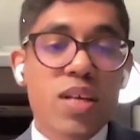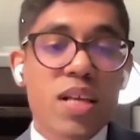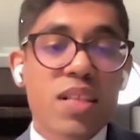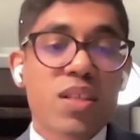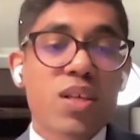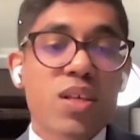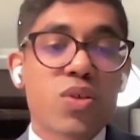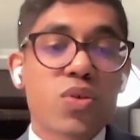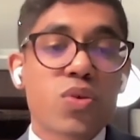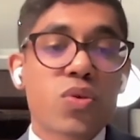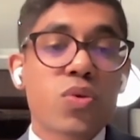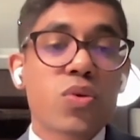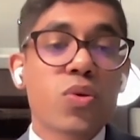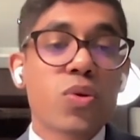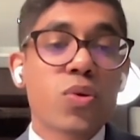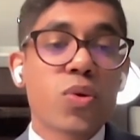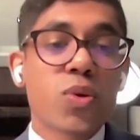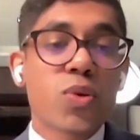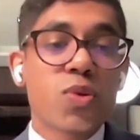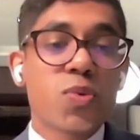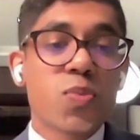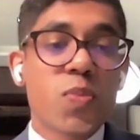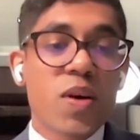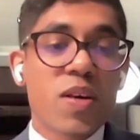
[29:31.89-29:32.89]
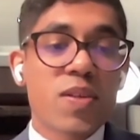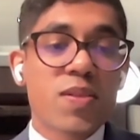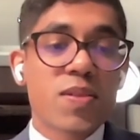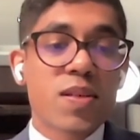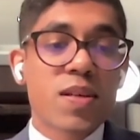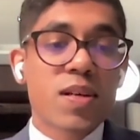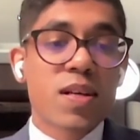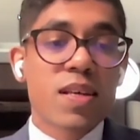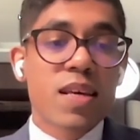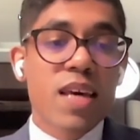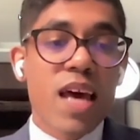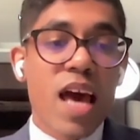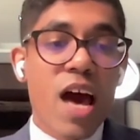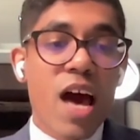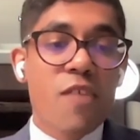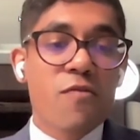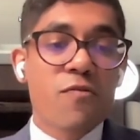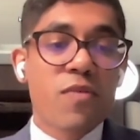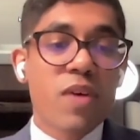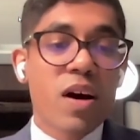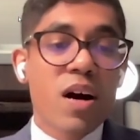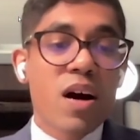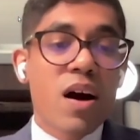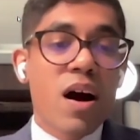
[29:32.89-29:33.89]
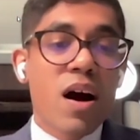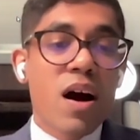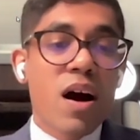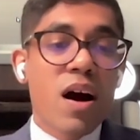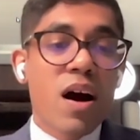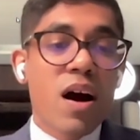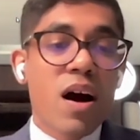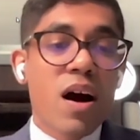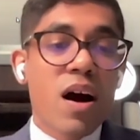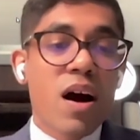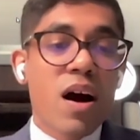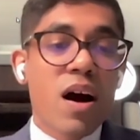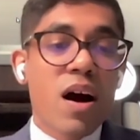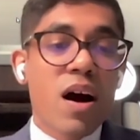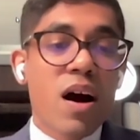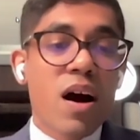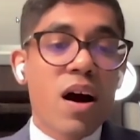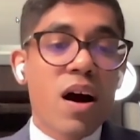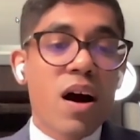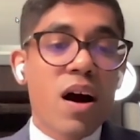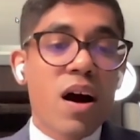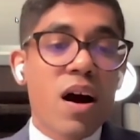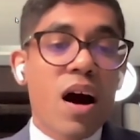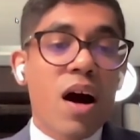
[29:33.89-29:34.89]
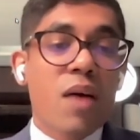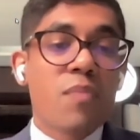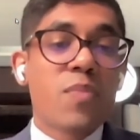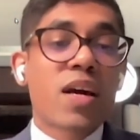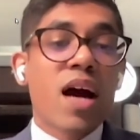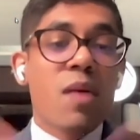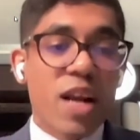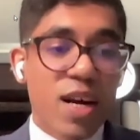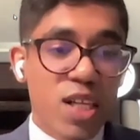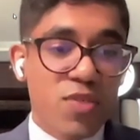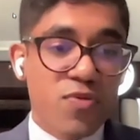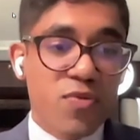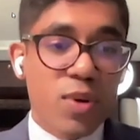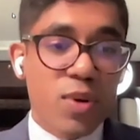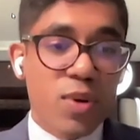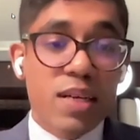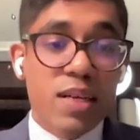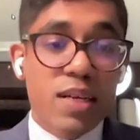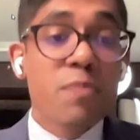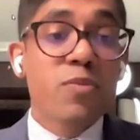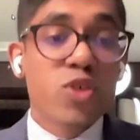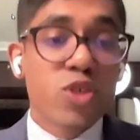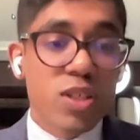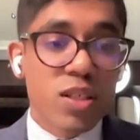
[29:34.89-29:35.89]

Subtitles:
and these schools basically have become rackets for corruption